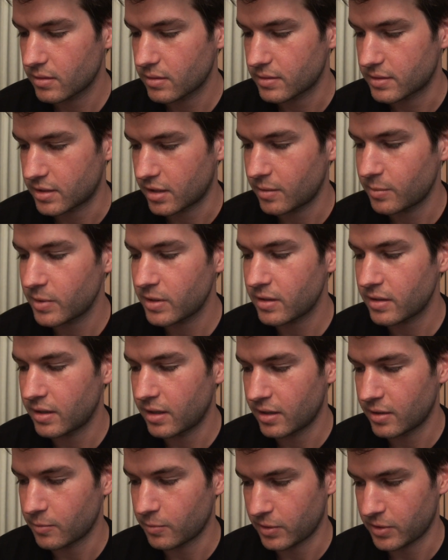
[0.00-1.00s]
Tell me
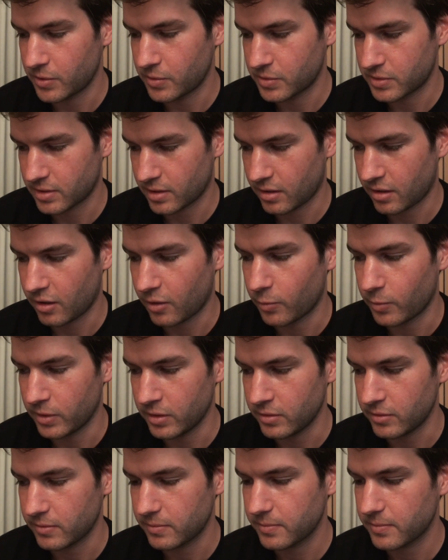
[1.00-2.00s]
again what you saw,
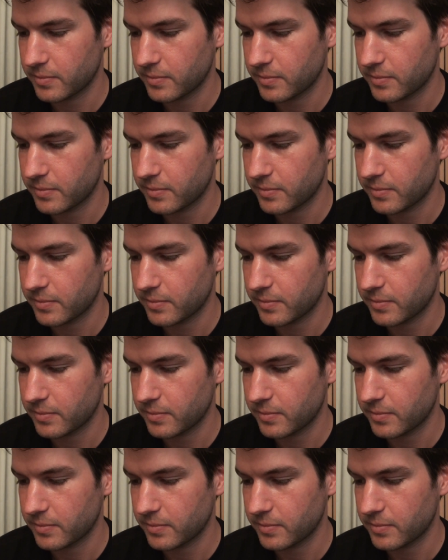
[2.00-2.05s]
Will.